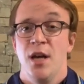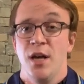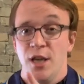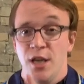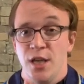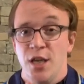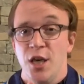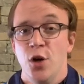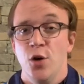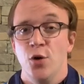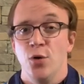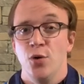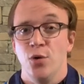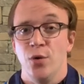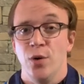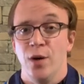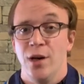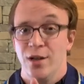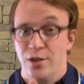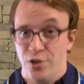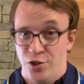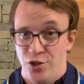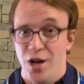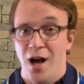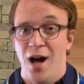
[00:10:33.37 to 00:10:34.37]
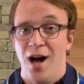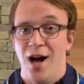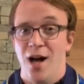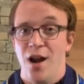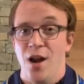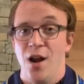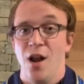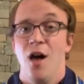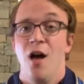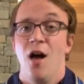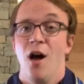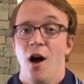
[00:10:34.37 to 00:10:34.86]
You,
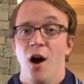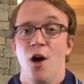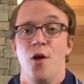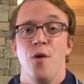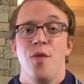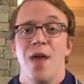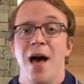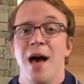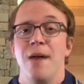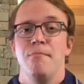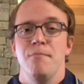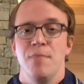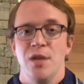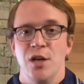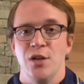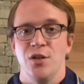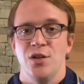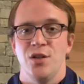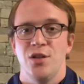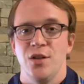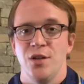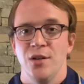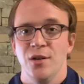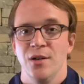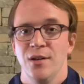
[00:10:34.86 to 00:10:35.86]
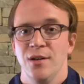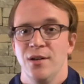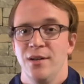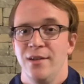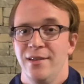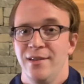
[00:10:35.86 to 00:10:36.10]
John, are that minister.